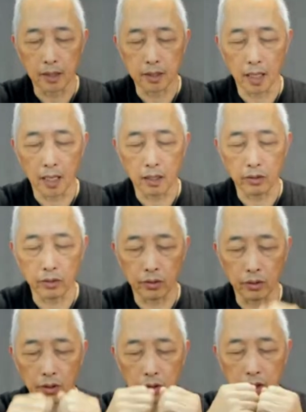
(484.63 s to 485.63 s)
is
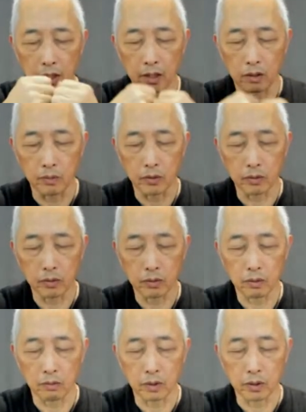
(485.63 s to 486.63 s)
anchored on your elbow.
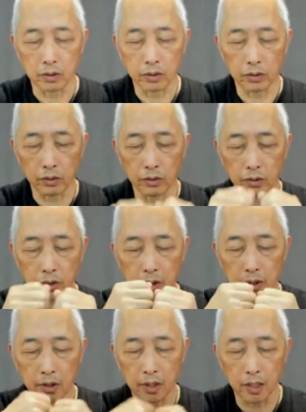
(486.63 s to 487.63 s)
One turn at
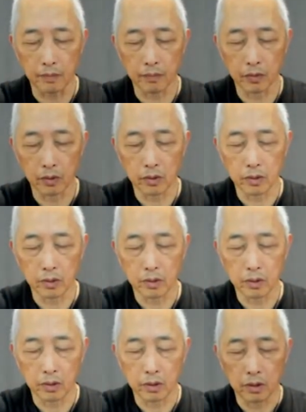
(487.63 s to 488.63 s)
a time.
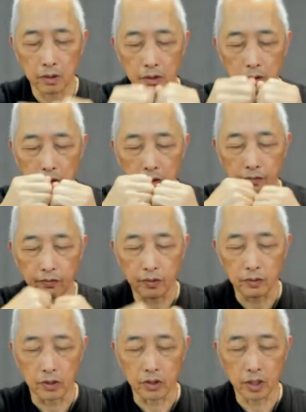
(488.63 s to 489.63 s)
Feel
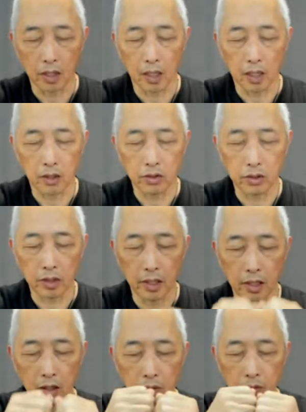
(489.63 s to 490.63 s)
the change in your
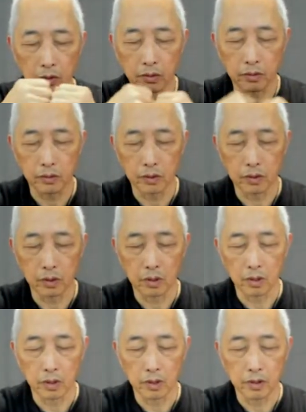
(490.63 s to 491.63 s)
elbow.
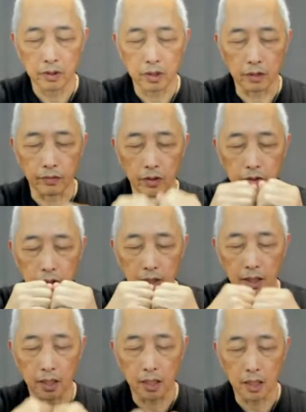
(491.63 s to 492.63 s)
See if there's any
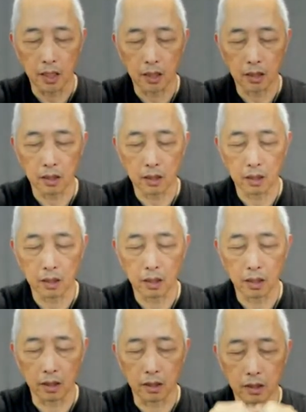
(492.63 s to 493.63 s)
heat,
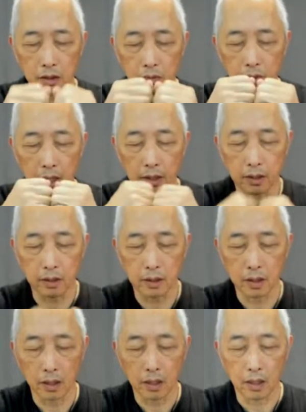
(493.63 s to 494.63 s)
any sweat,
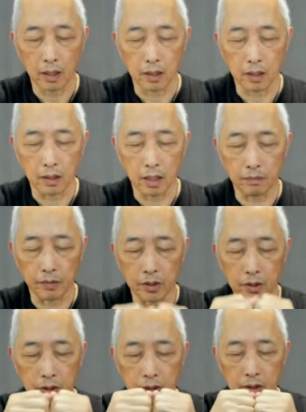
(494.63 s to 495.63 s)
any
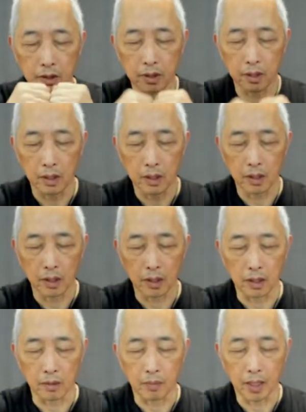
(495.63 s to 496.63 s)
numbness,
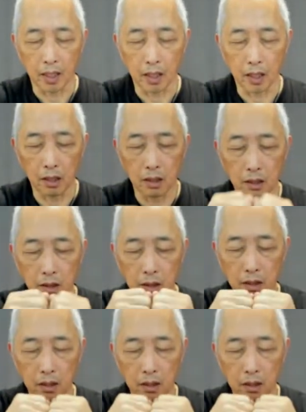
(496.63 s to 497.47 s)
any pain.